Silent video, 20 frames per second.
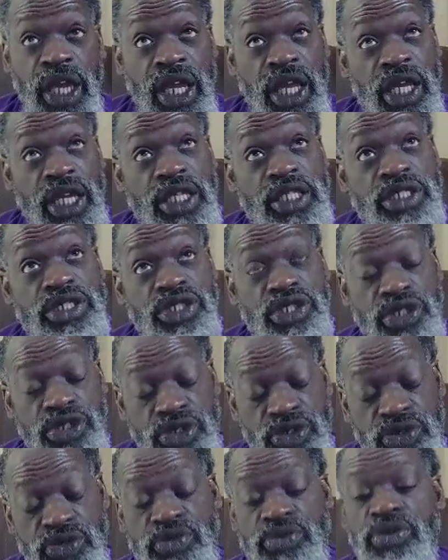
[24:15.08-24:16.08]

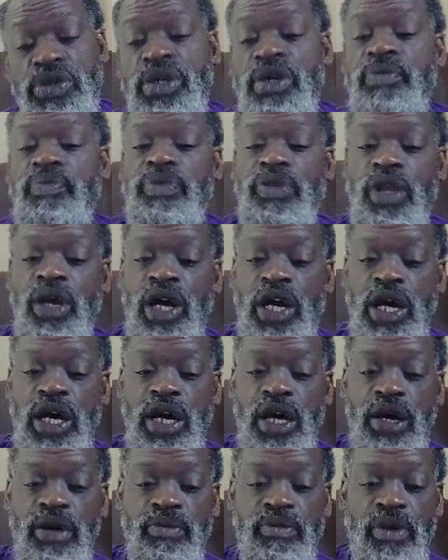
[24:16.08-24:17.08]
into
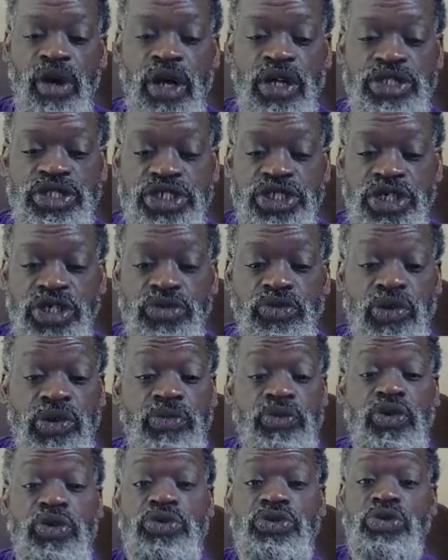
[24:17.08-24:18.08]
we
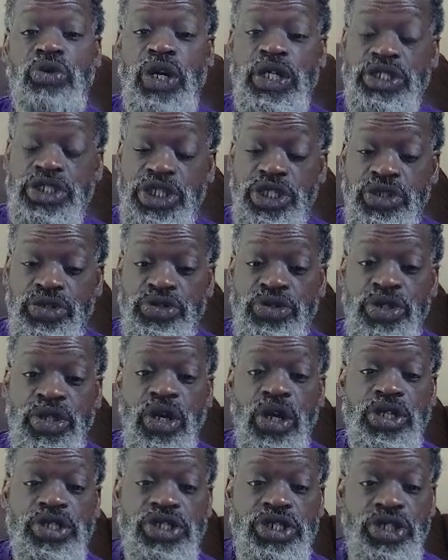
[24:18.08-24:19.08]
move to our children,
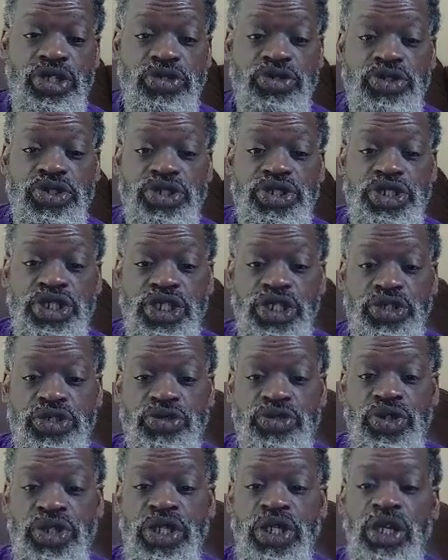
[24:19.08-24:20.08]
our children's
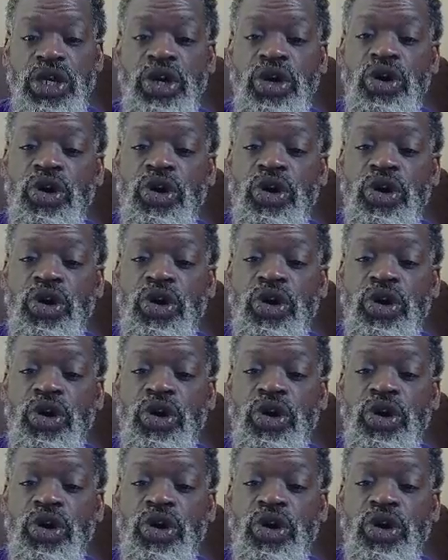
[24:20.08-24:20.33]
children,